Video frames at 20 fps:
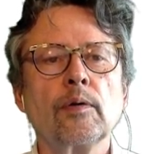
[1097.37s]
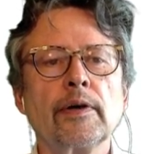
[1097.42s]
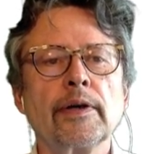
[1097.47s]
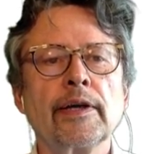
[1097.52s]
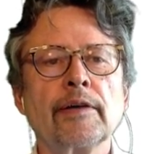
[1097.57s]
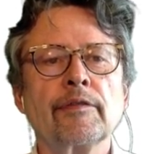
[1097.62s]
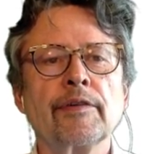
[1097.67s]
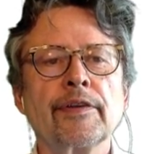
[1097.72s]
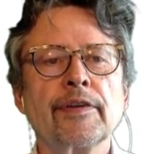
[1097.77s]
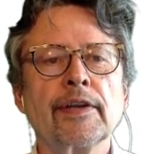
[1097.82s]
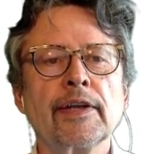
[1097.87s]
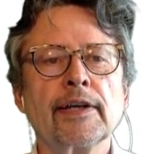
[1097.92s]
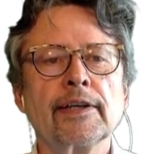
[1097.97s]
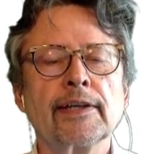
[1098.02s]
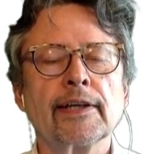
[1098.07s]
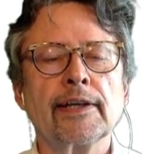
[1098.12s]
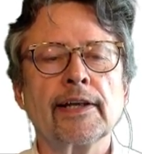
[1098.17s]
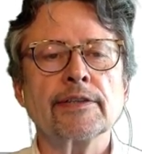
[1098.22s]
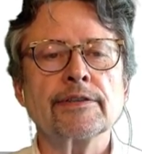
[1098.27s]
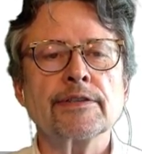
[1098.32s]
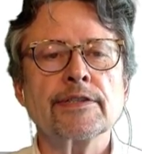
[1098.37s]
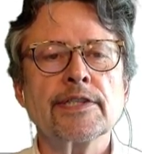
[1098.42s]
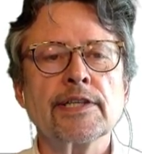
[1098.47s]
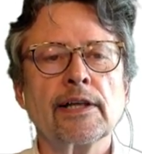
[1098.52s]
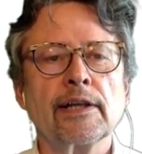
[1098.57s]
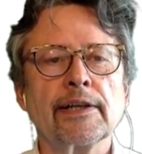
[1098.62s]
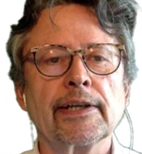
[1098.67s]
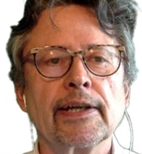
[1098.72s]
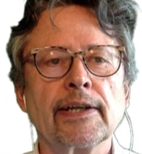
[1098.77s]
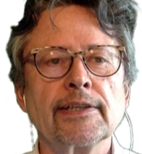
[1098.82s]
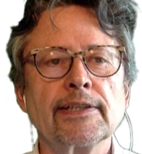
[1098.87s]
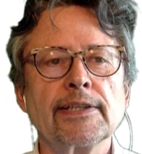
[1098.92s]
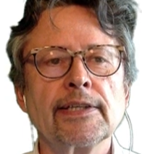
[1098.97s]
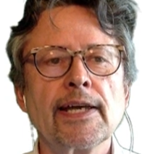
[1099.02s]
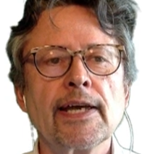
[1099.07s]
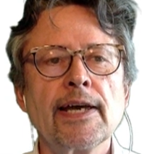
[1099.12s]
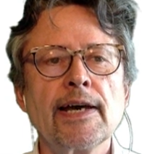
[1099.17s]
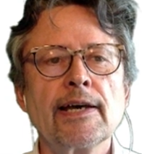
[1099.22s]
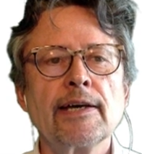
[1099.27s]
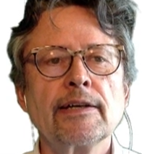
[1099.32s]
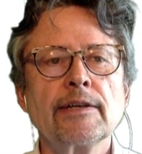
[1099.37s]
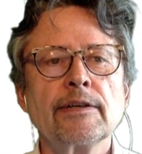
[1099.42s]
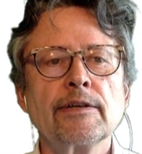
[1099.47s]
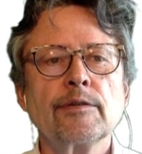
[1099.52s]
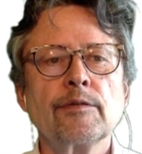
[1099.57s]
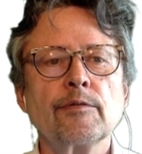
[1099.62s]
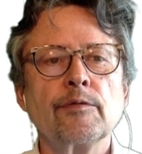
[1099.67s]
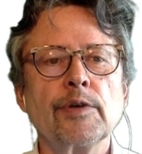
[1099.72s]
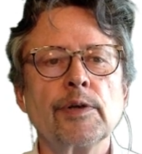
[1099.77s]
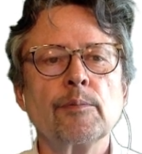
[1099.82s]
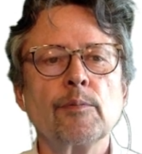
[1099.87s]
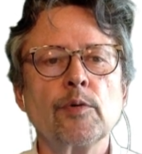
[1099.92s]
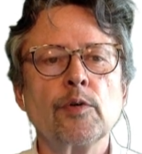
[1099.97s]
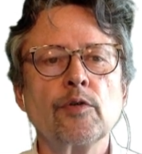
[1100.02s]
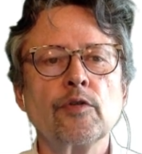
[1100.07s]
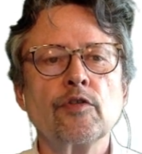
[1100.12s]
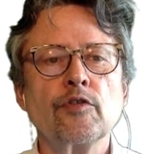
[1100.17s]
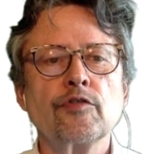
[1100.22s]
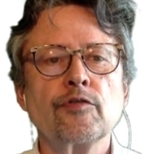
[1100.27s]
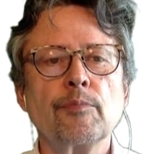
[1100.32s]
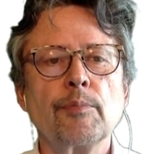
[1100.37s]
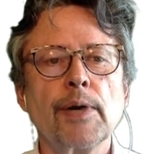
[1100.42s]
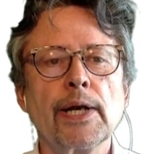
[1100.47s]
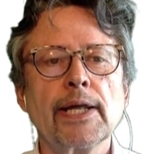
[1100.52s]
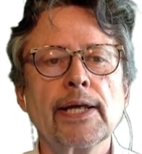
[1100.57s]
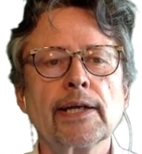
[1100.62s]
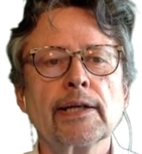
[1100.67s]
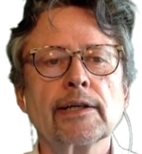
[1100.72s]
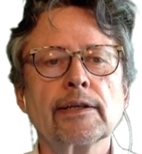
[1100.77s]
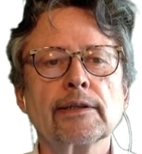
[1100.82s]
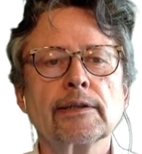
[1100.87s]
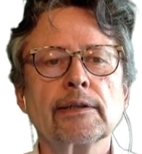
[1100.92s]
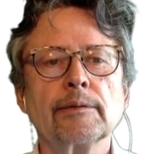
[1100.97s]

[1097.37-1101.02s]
everything that has a tilde at the end, remove blink,